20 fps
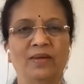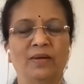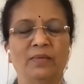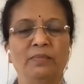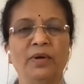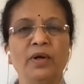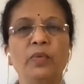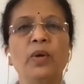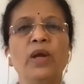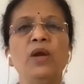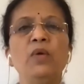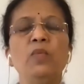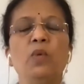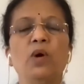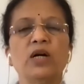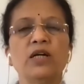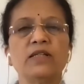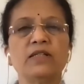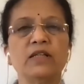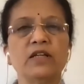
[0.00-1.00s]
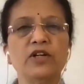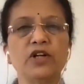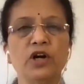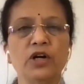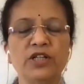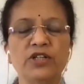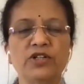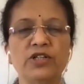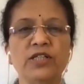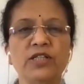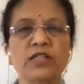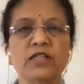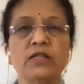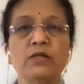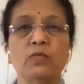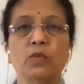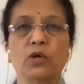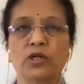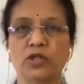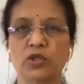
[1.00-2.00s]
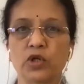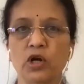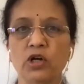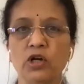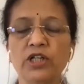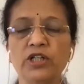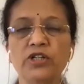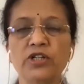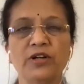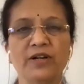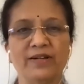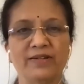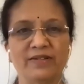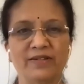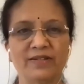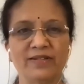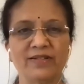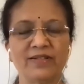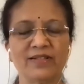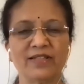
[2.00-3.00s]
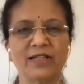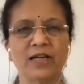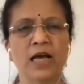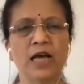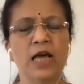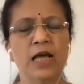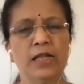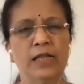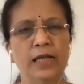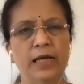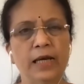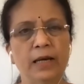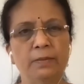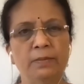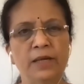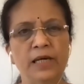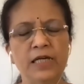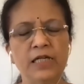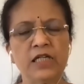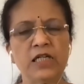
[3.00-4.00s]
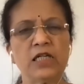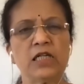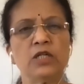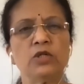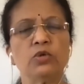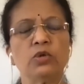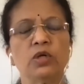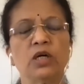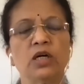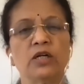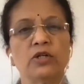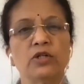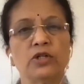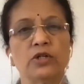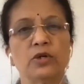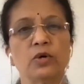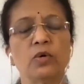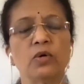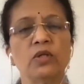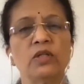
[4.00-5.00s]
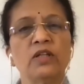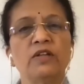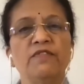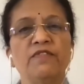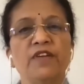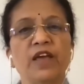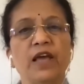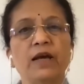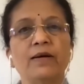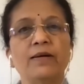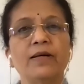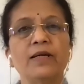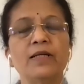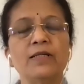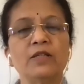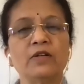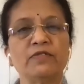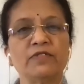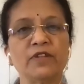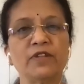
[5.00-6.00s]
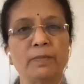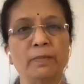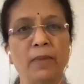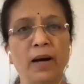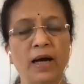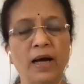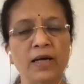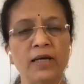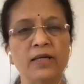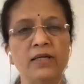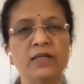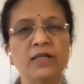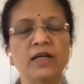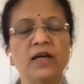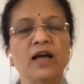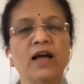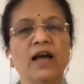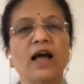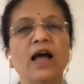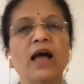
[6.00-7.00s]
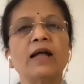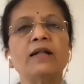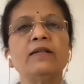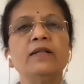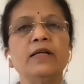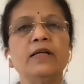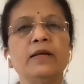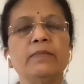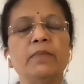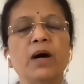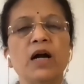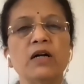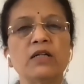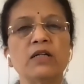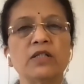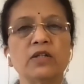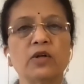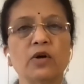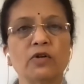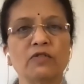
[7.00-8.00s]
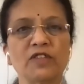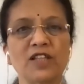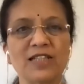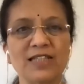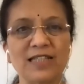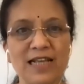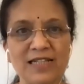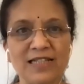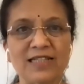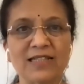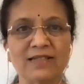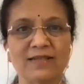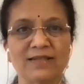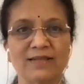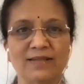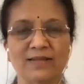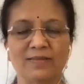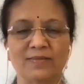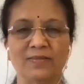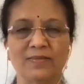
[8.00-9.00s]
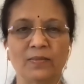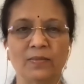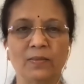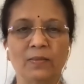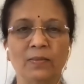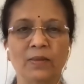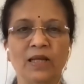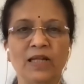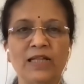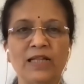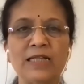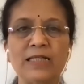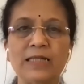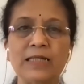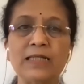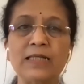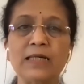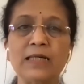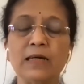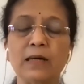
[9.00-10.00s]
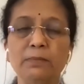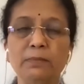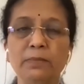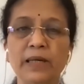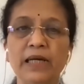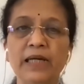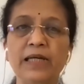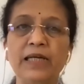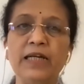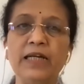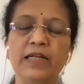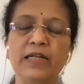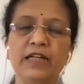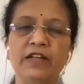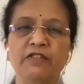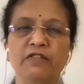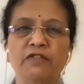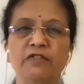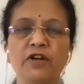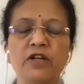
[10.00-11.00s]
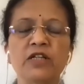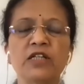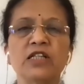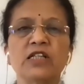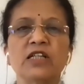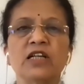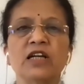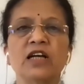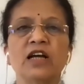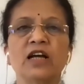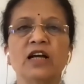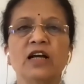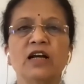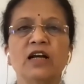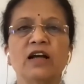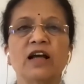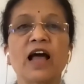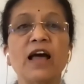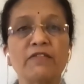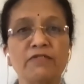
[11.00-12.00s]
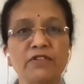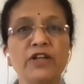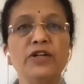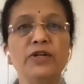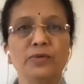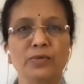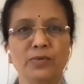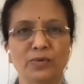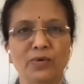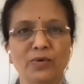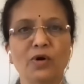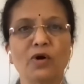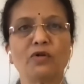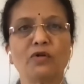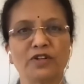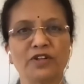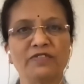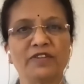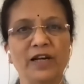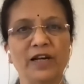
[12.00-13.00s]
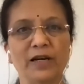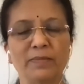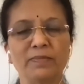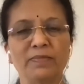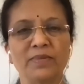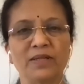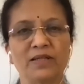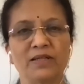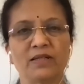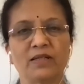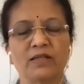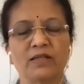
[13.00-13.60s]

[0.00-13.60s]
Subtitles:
between what is in your interest and what is not in your interest. The ability to control the vagaries of the mind and the demands of the senses. This is a completely different avenue of development.